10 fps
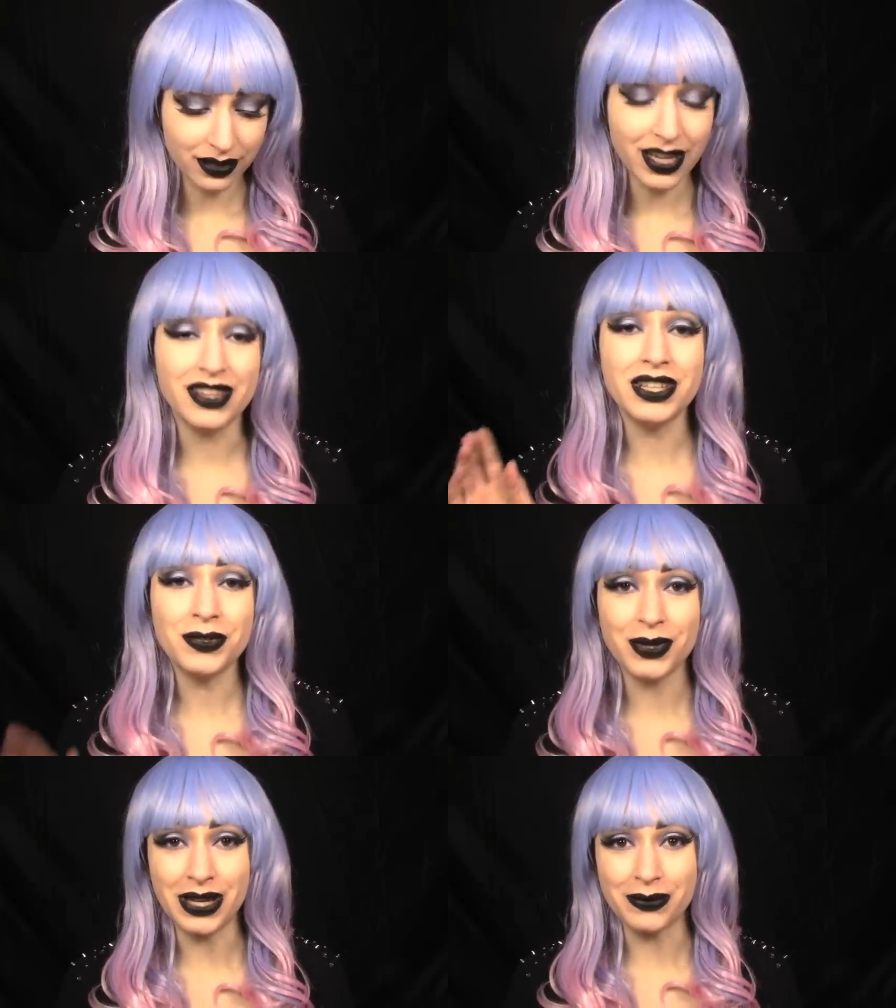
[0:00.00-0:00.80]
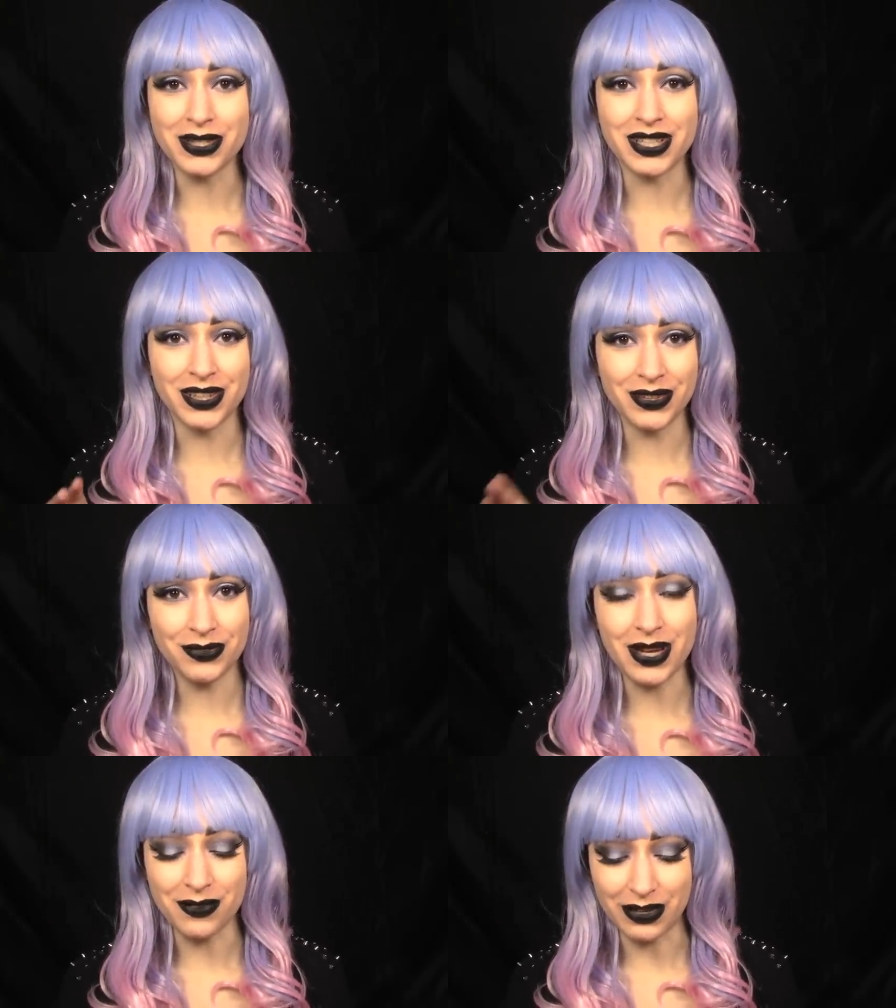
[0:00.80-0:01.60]
Now this wig was another
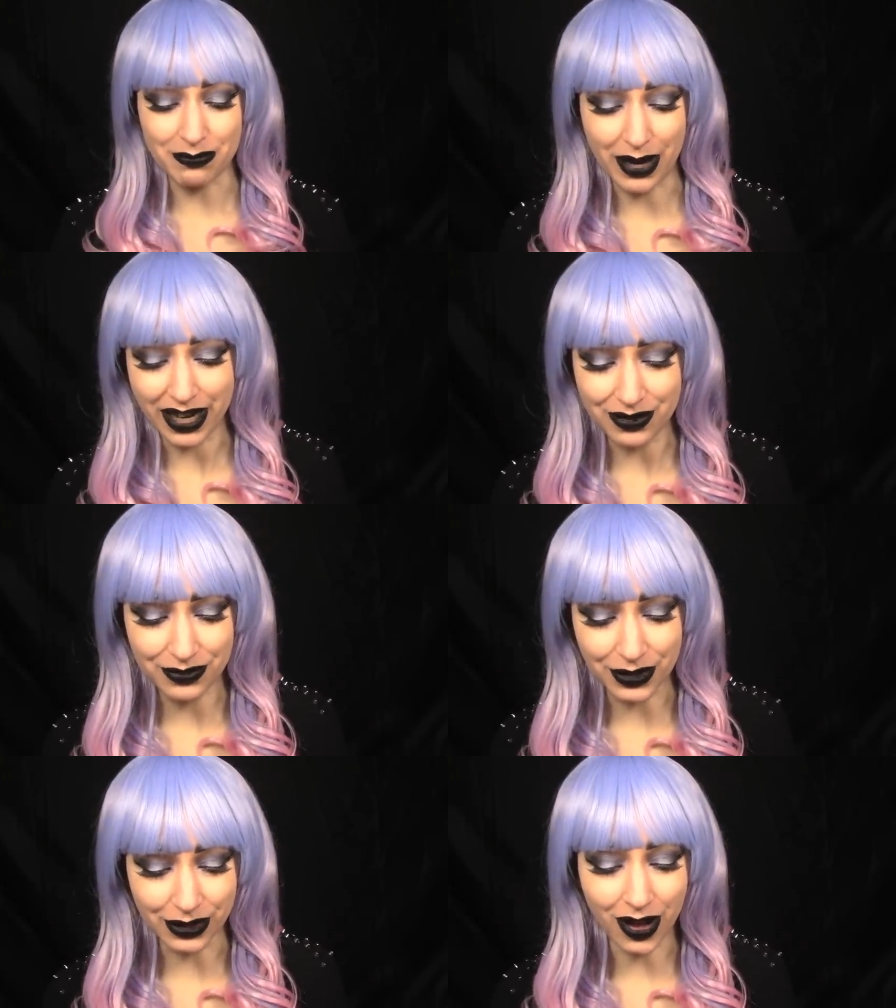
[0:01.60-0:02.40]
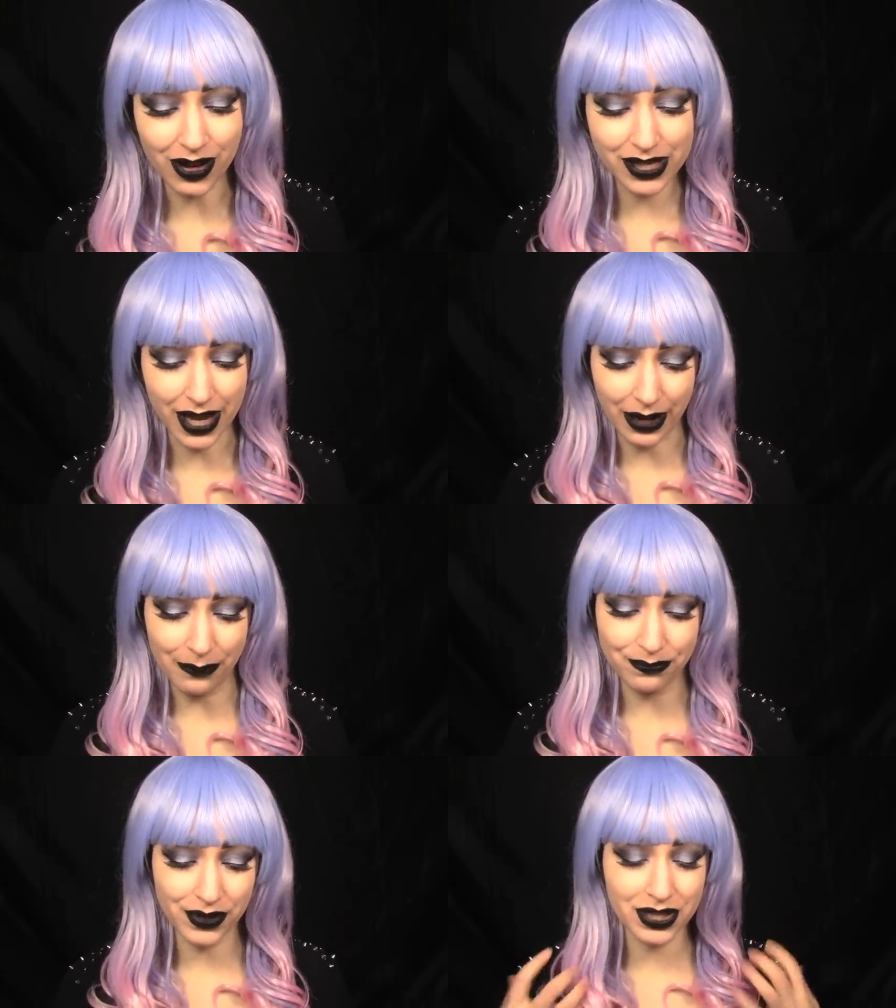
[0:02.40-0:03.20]
favorite of mine for a long
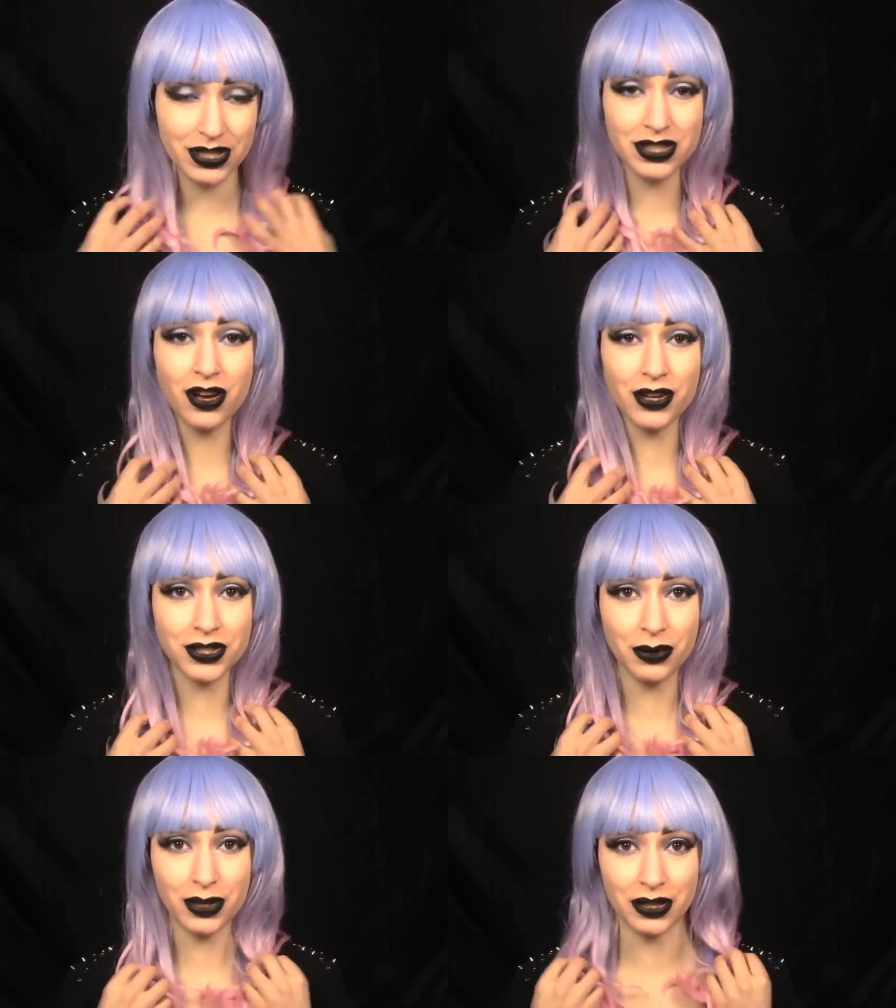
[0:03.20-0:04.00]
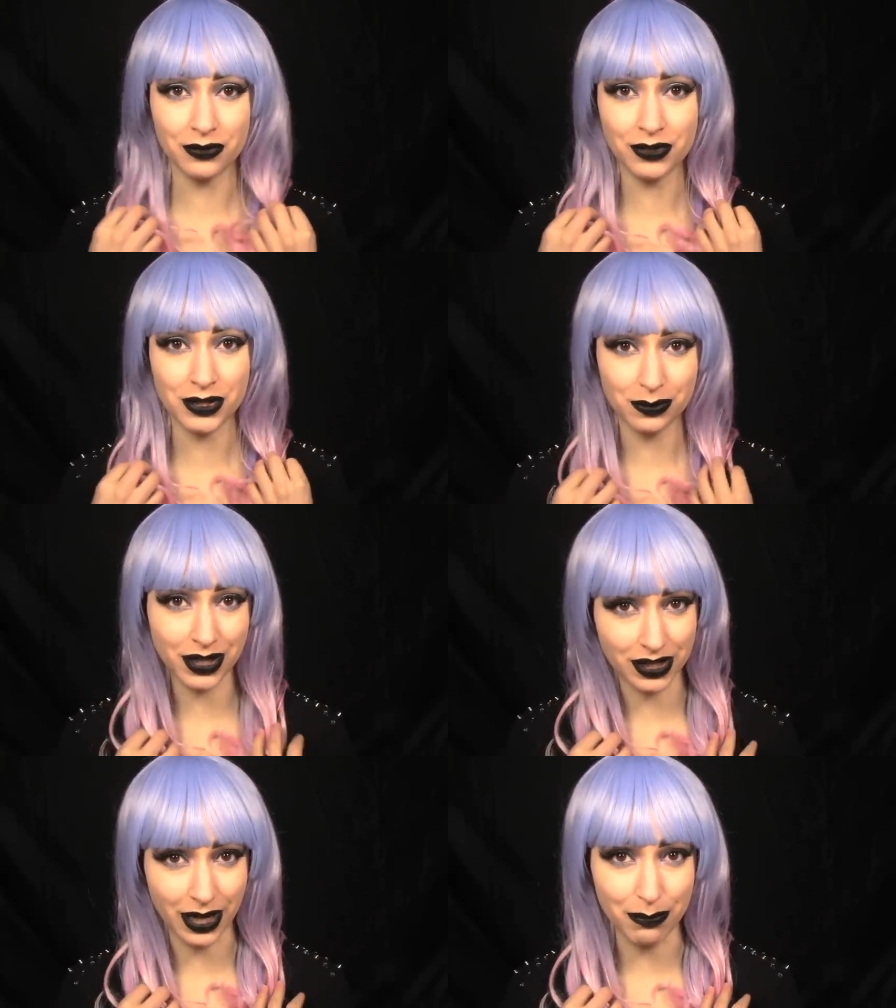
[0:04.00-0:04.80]
time. This is also one of the first
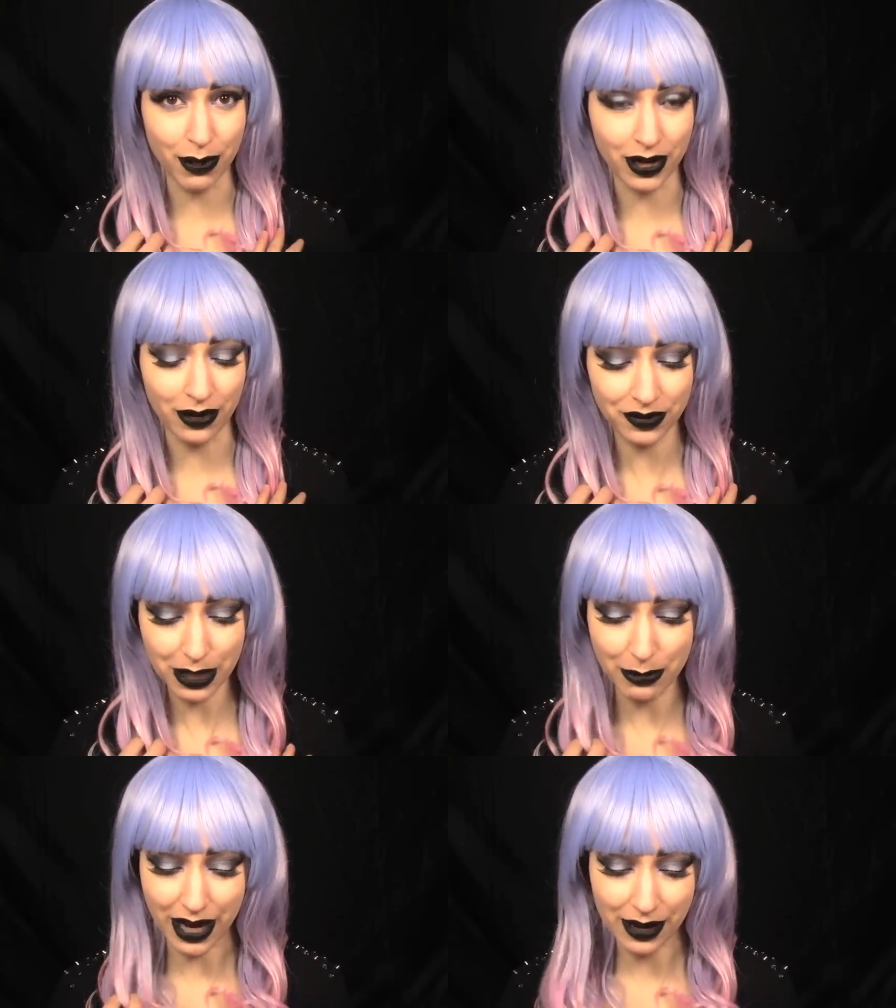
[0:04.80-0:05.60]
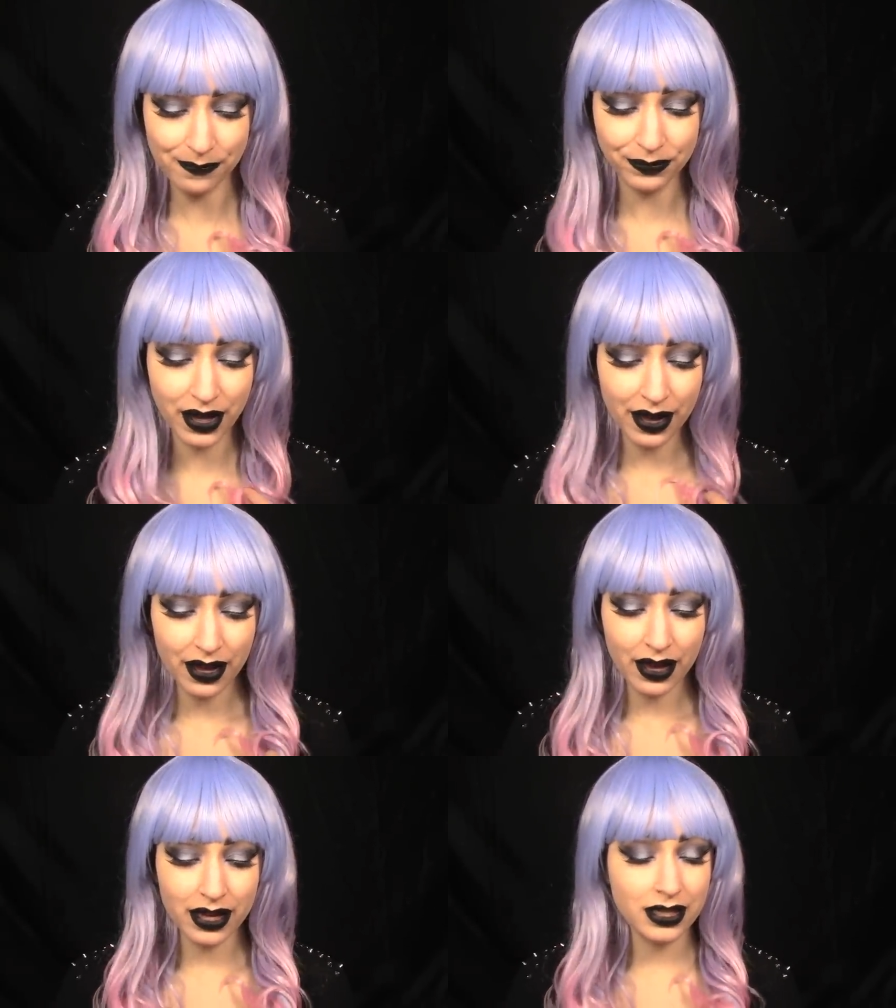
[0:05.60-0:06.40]
wigs that I bought off eBay.
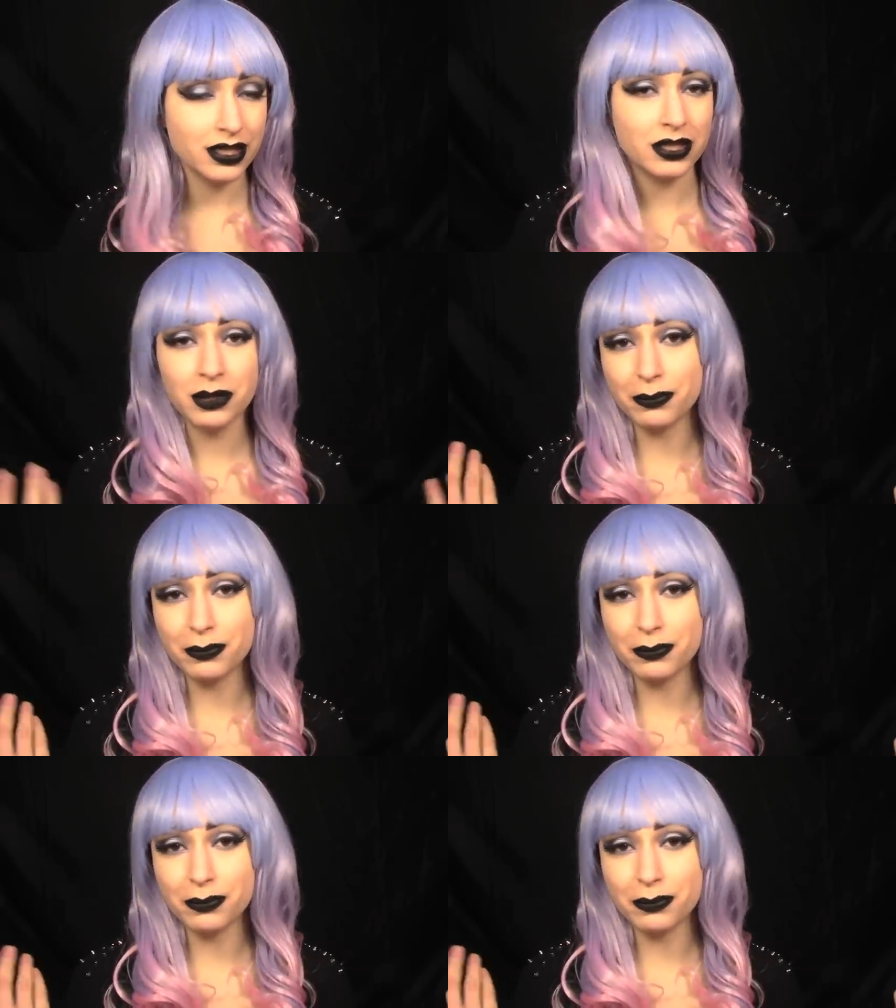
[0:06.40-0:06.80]
And it's just a